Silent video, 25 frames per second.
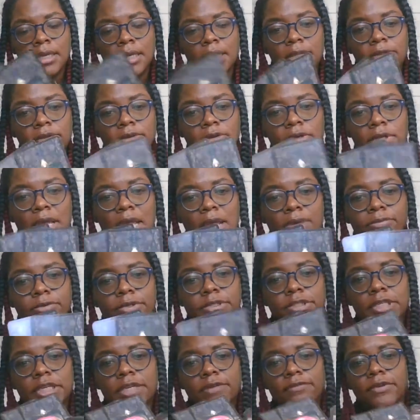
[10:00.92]
and they're not
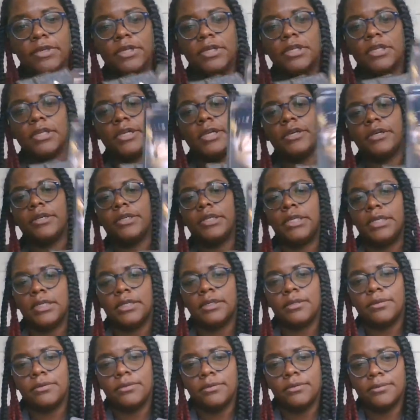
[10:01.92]
receiving clarity.
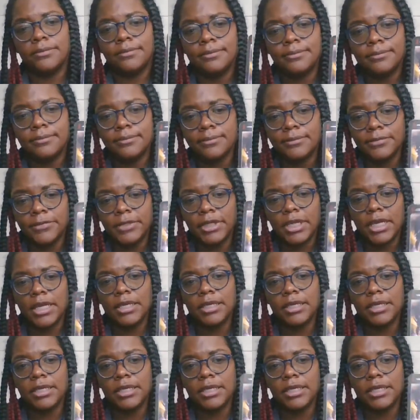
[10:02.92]
Okay,